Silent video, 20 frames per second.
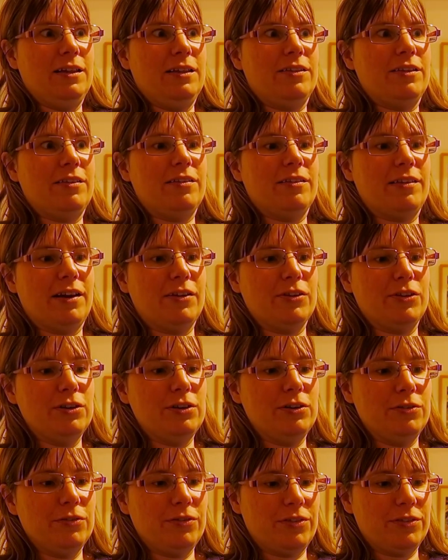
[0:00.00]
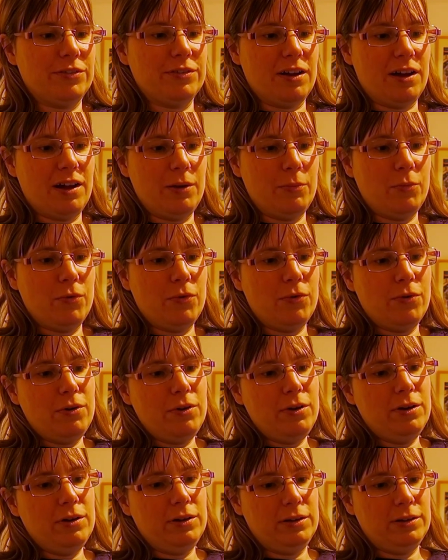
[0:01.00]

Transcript: This Is How You Lose the Time War